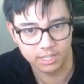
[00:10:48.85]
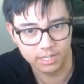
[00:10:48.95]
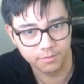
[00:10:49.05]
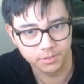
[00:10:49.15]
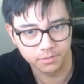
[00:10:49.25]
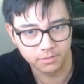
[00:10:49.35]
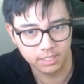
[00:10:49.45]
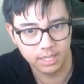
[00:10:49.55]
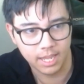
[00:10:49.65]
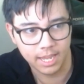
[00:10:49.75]
That was obviously
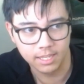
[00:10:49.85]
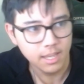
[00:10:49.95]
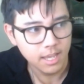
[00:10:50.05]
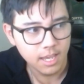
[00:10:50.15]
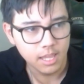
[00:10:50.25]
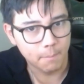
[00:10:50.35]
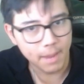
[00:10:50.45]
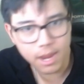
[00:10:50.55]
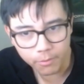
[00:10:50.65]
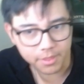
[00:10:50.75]
like the
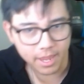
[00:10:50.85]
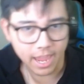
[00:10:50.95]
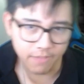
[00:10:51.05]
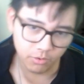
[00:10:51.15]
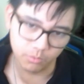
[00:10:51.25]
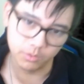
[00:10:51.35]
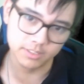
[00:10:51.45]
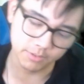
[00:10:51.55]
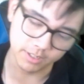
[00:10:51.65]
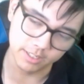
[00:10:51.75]
main one that everyone
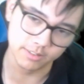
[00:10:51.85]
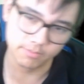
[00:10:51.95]
was